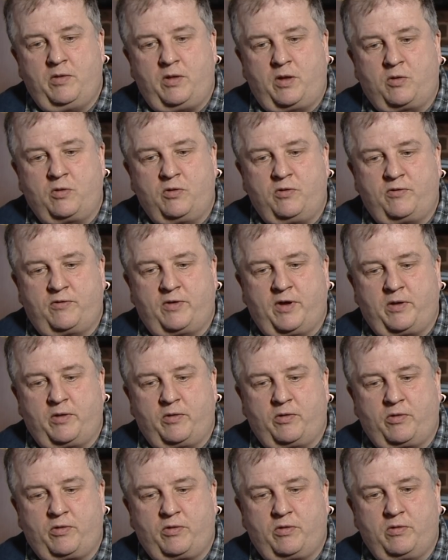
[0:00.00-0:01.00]
They couldn't tell
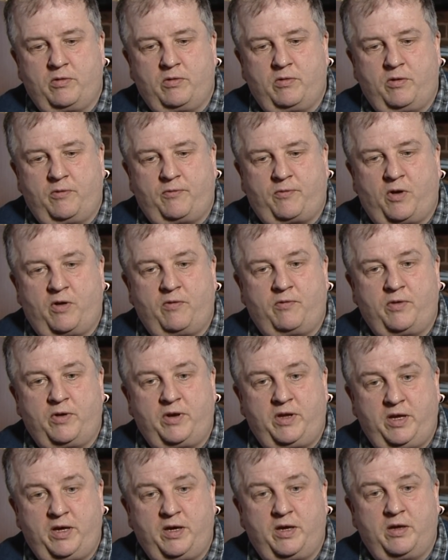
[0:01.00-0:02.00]
us for over
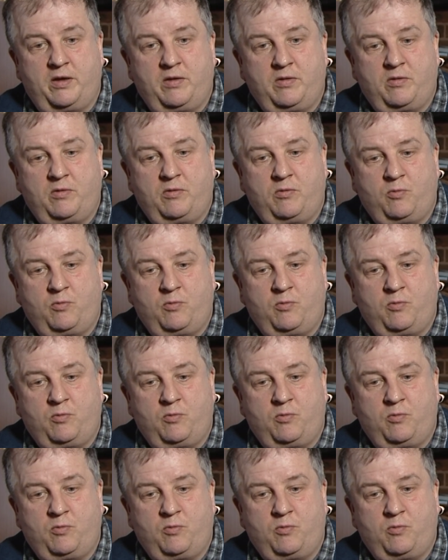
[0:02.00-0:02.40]
a year